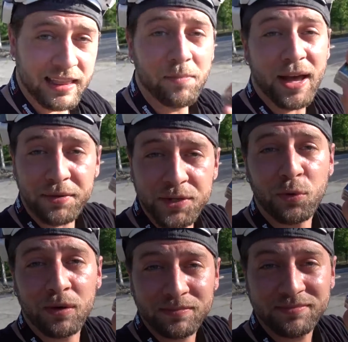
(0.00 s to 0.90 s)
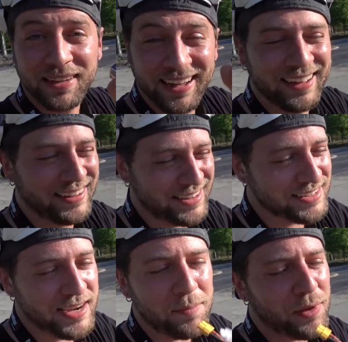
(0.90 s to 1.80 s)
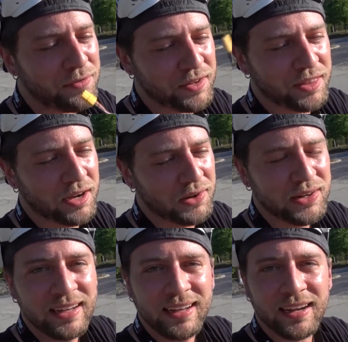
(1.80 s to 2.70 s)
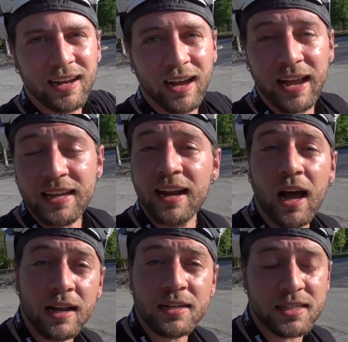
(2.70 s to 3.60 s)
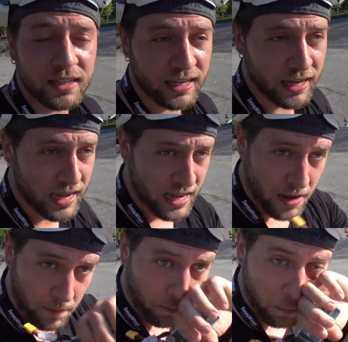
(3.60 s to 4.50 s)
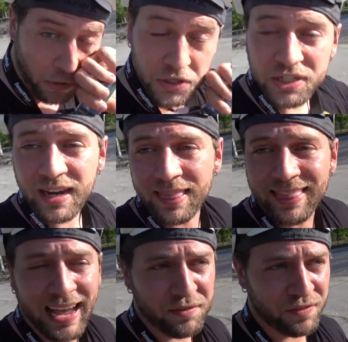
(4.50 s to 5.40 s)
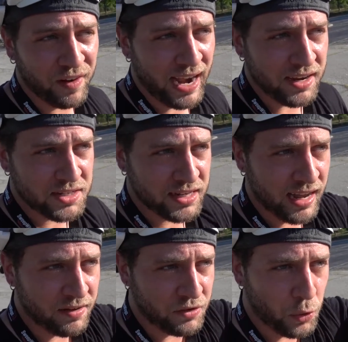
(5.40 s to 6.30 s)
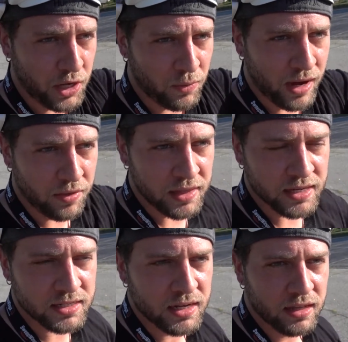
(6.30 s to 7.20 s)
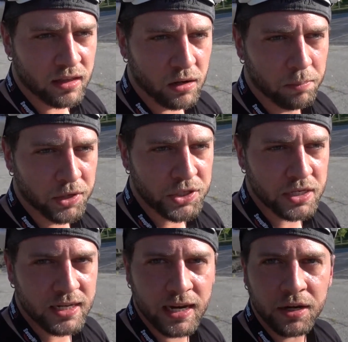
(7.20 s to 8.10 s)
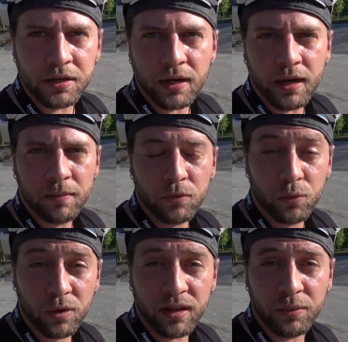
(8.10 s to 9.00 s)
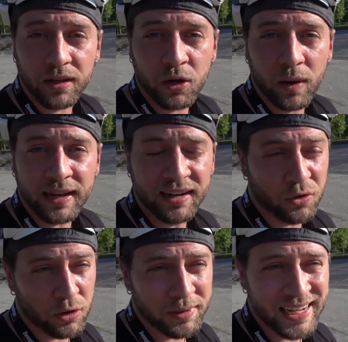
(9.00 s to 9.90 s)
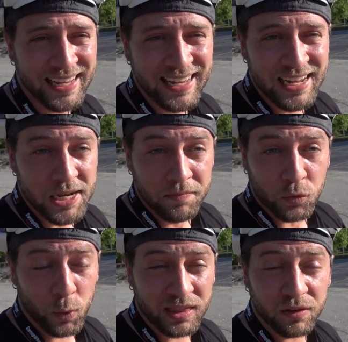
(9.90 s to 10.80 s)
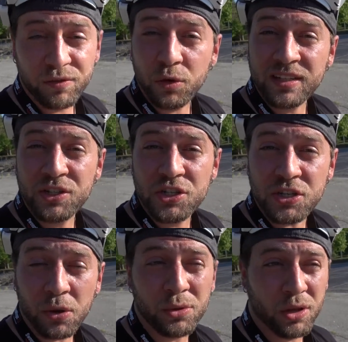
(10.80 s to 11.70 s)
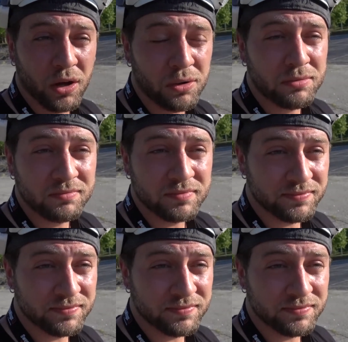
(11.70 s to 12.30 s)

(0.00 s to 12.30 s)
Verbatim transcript: The battery's warm, it's not puffy though. And honestly, pushing it that fast, kind of going around these little bushes here really quick and in orbit, with the voltage so low,